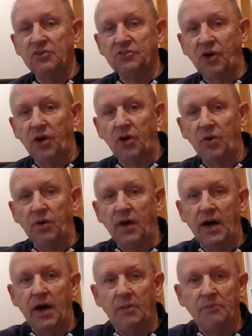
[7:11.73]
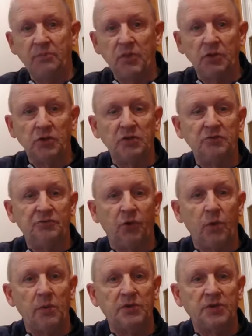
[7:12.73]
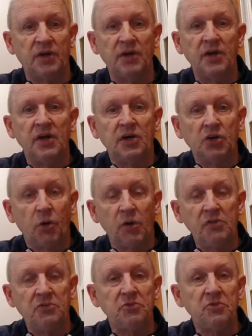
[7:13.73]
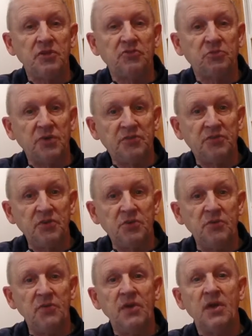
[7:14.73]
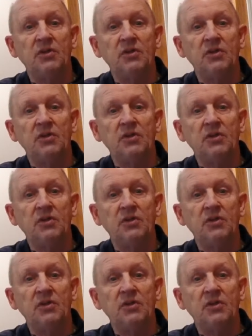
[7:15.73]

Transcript: So looking forward to going through this with you.